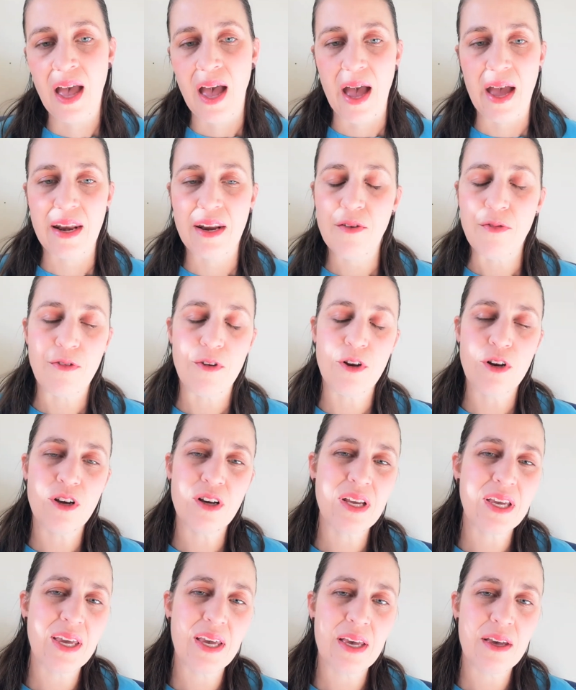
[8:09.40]
And if you
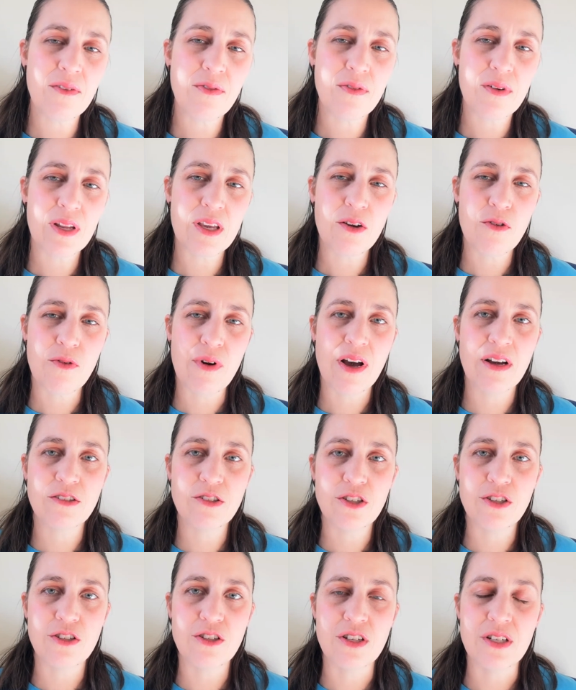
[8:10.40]
look carefully
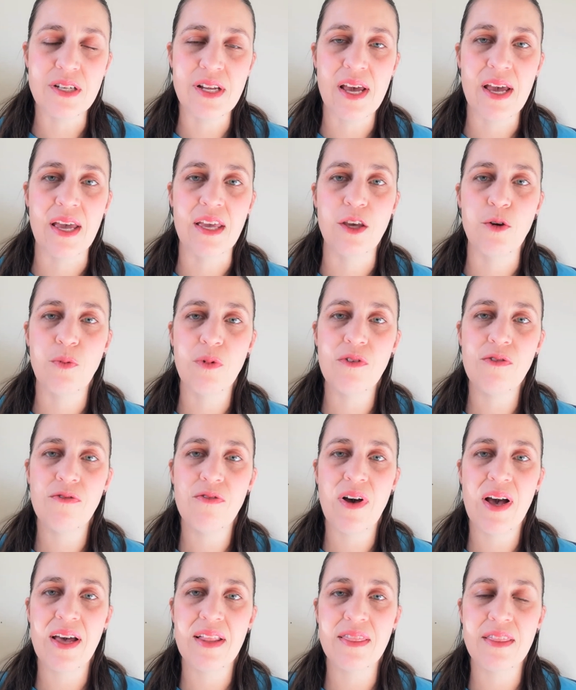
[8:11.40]
around you today, you will
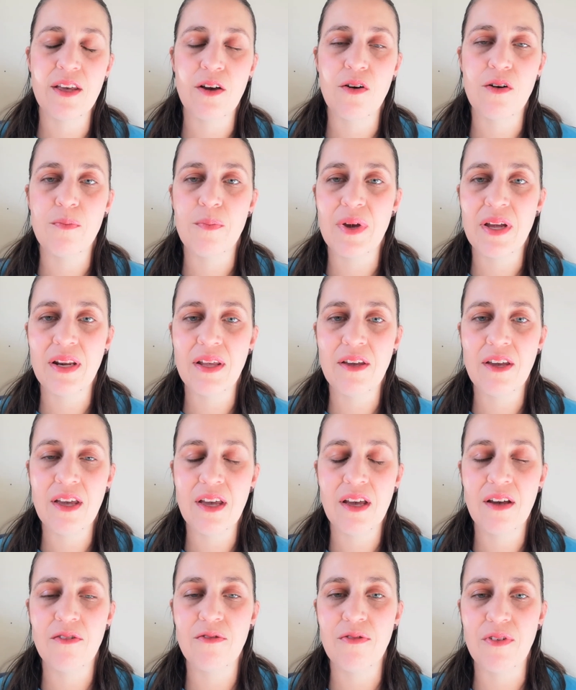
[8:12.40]
find there are many
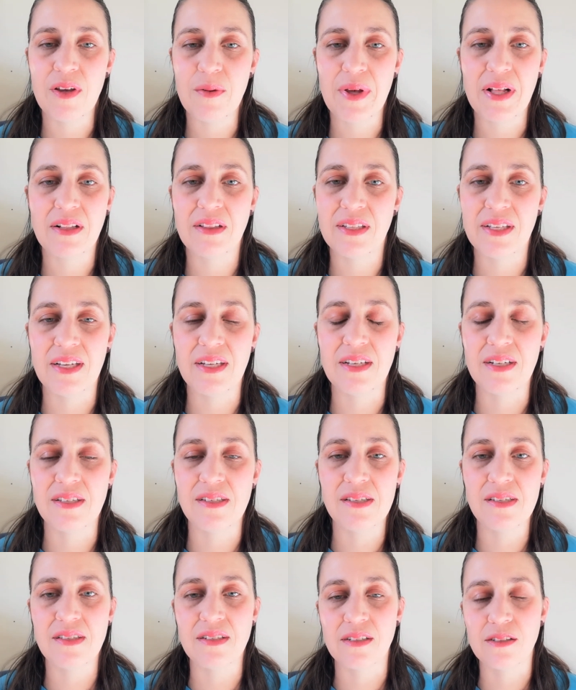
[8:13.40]
female
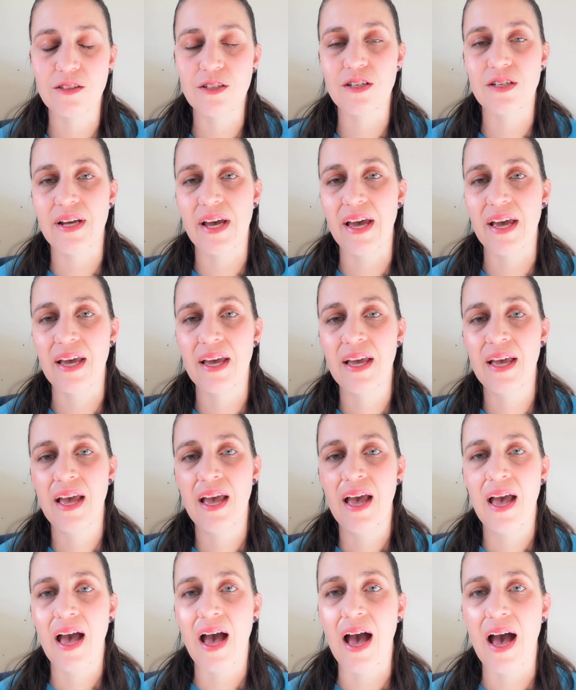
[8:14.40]
leaders still today.
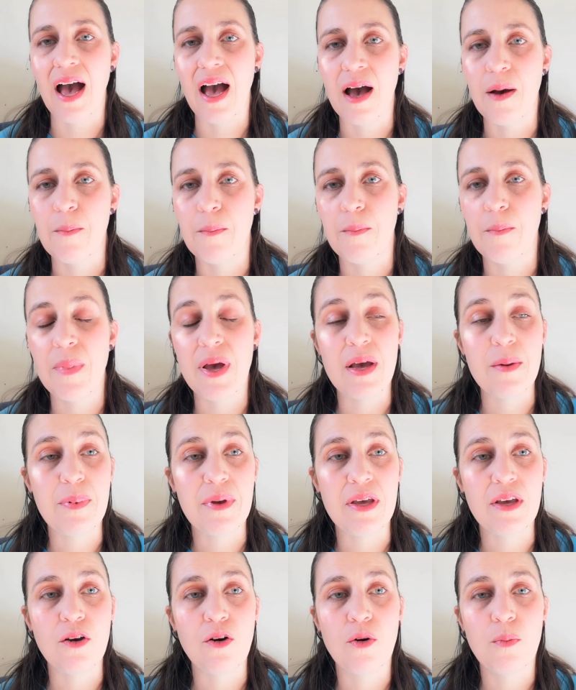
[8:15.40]
Maybe
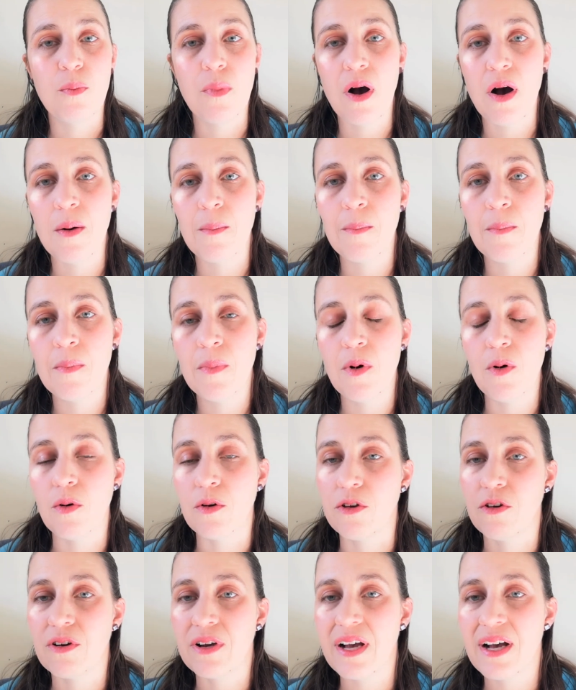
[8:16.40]
your mom or
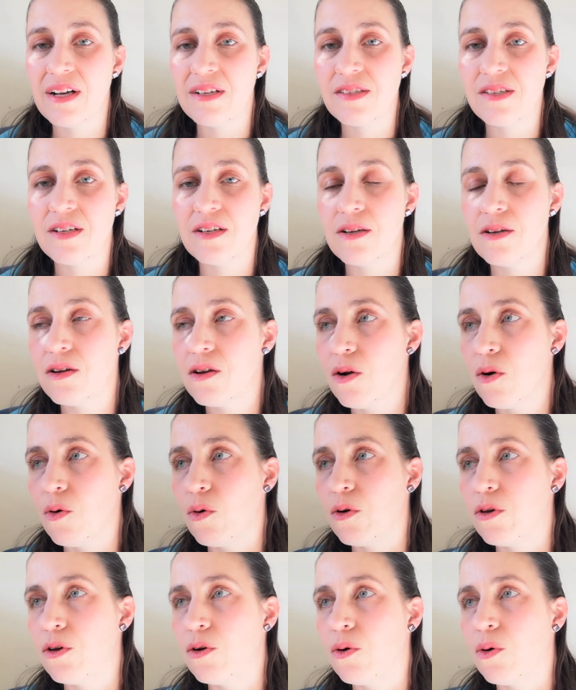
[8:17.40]
your cousin
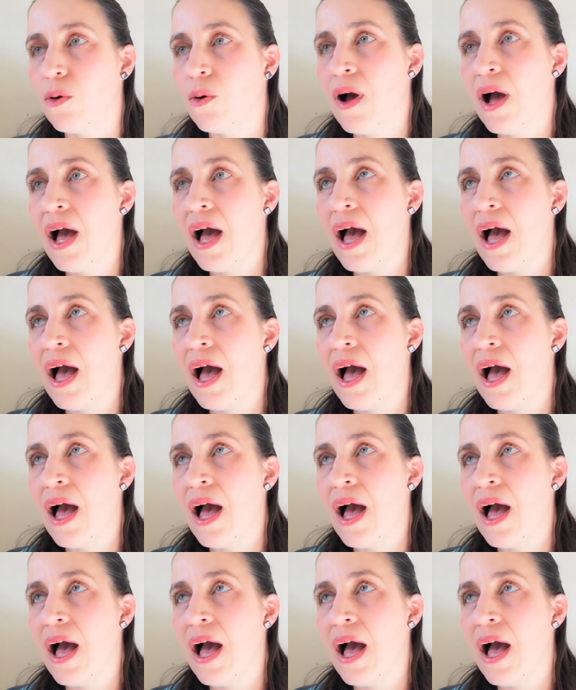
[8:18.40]
or your